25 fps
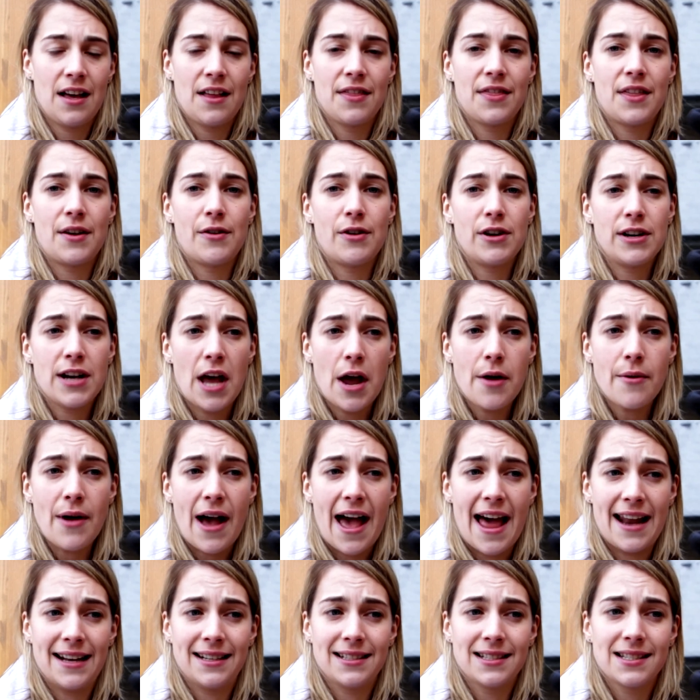There are no
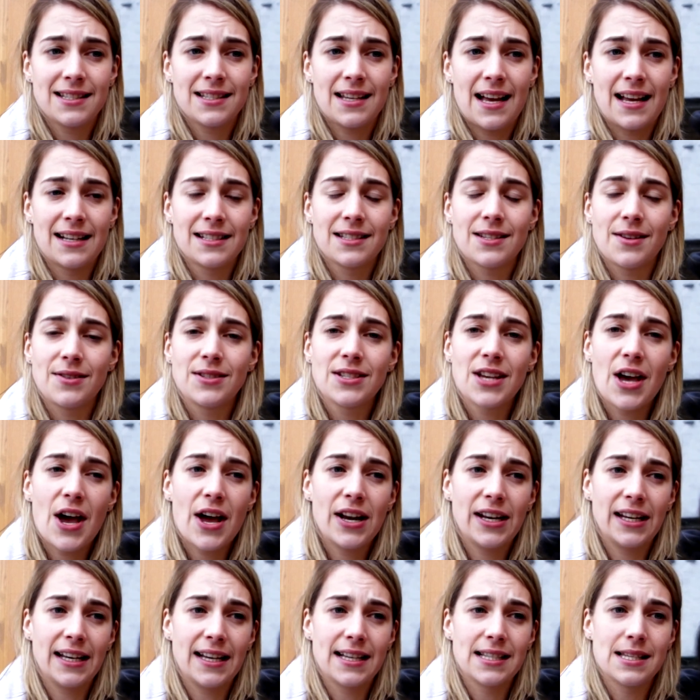ends, and so
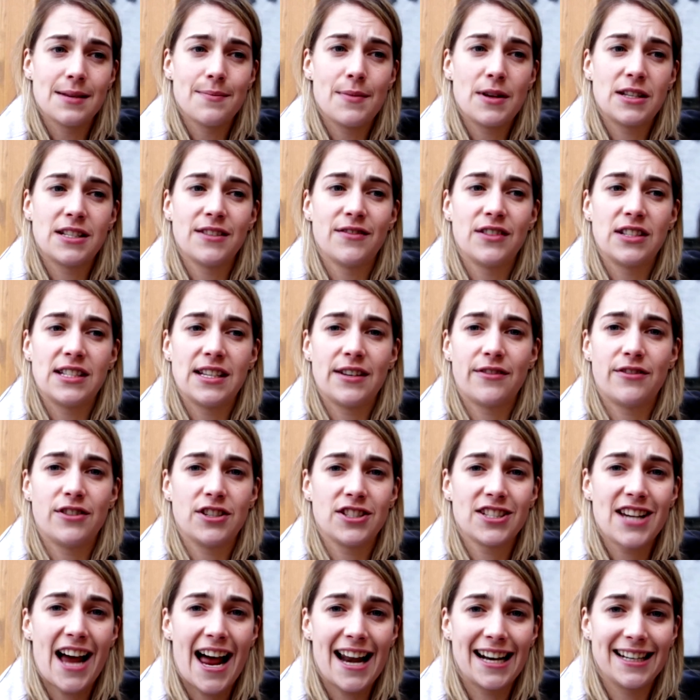turning is a bit of a different
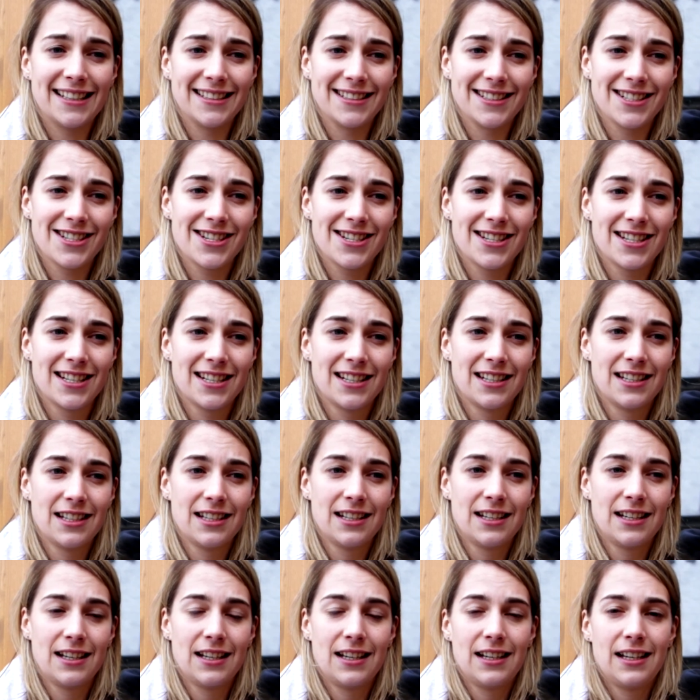challenge.
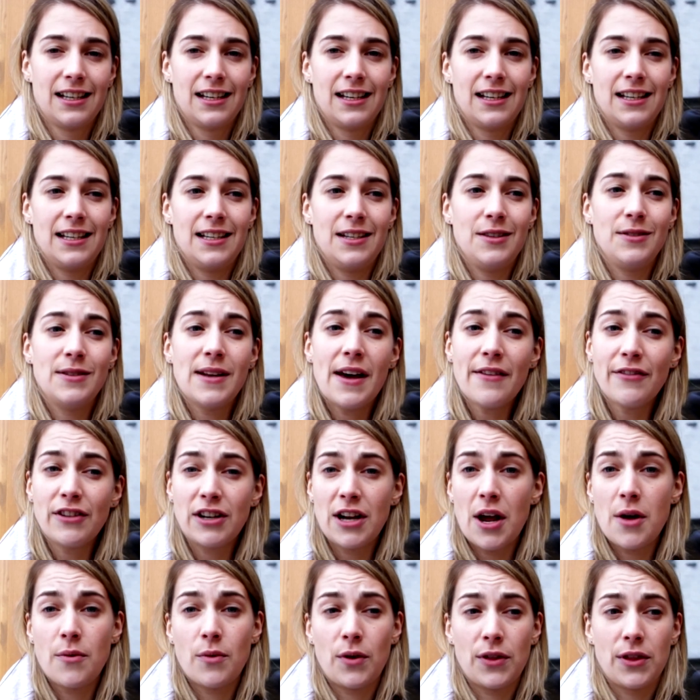You never
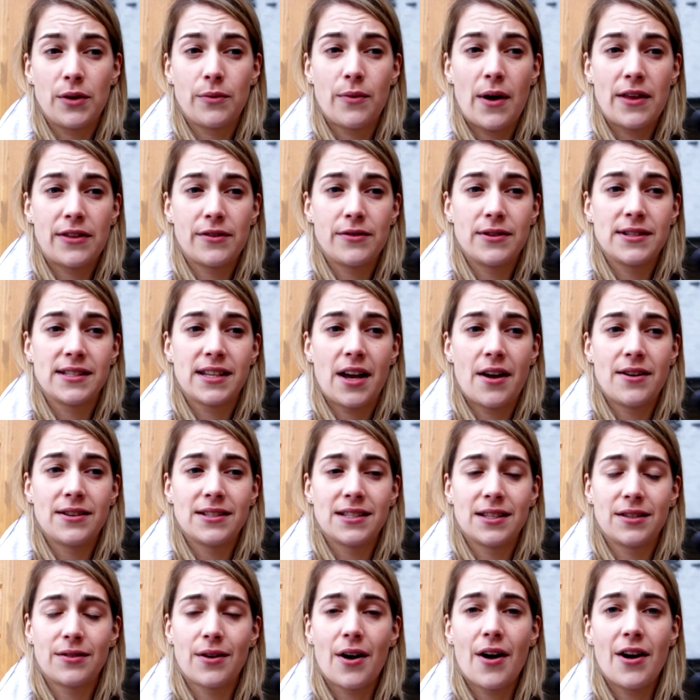know what the weather is going
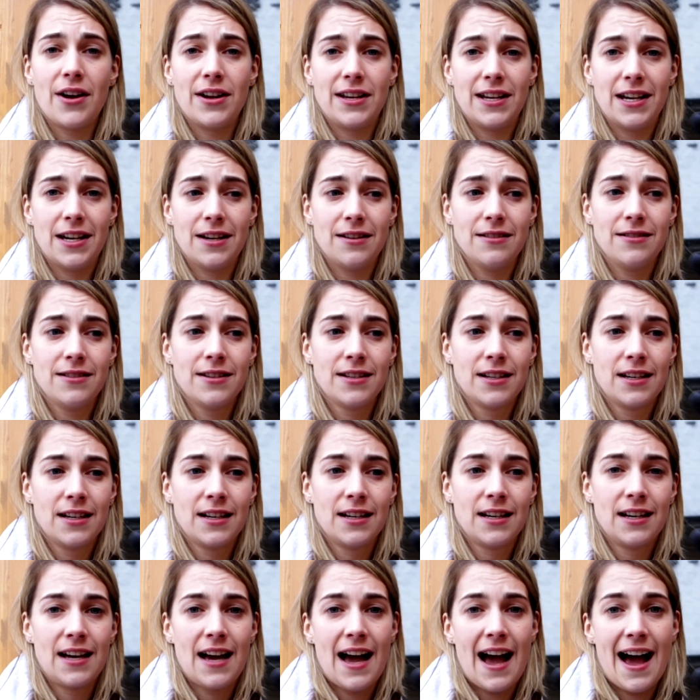to throw at you,
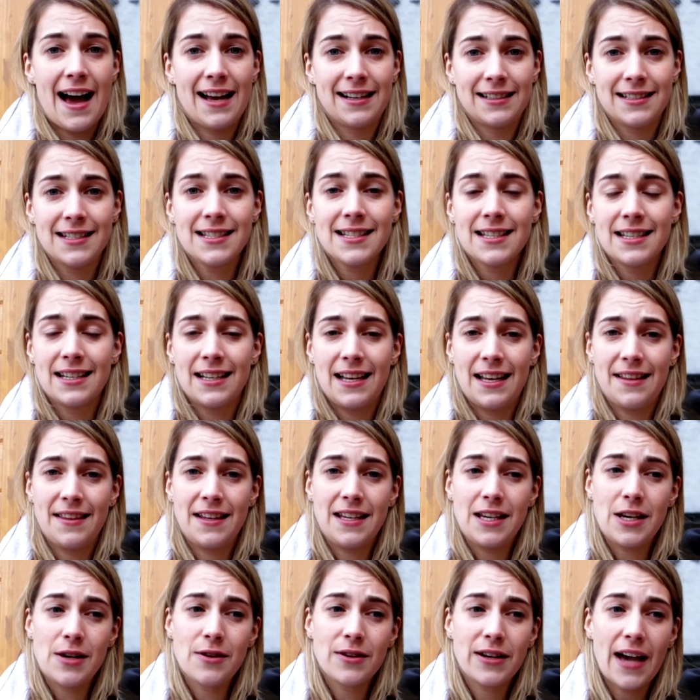and, in
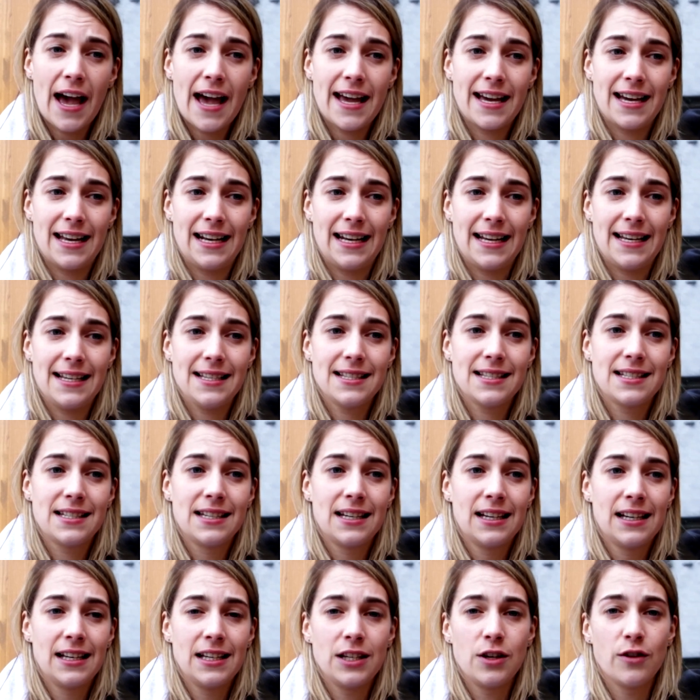the UK at least,
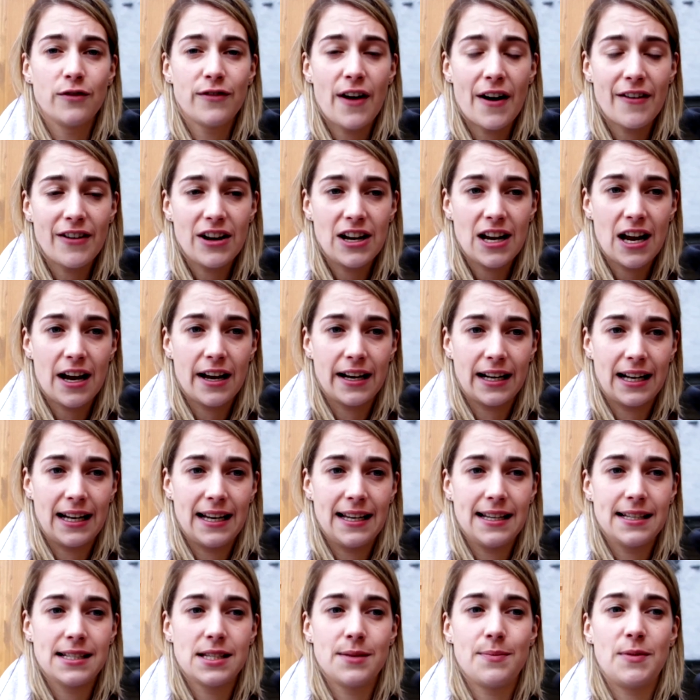you're very
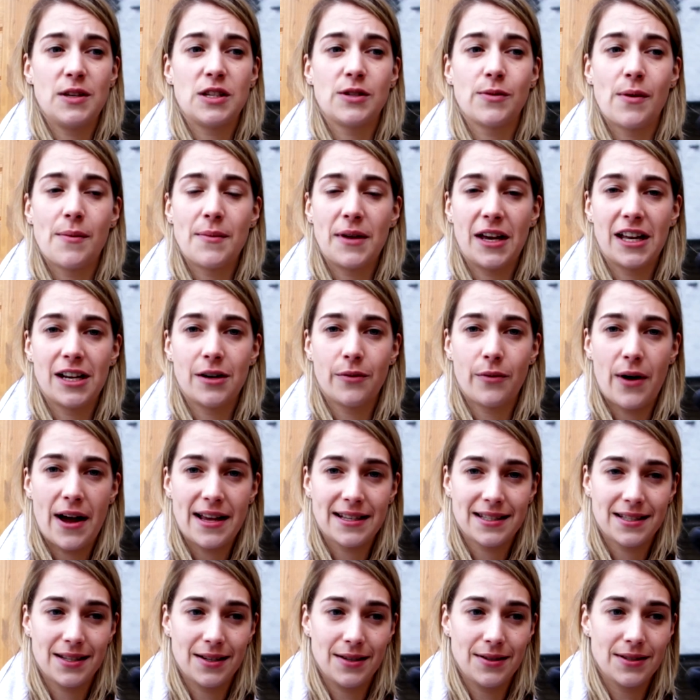likely to be swimming in a
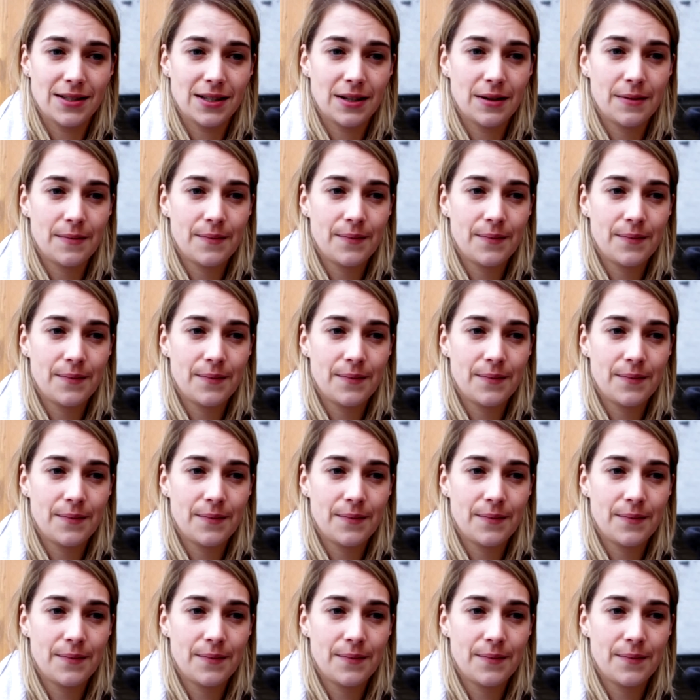wetsuit.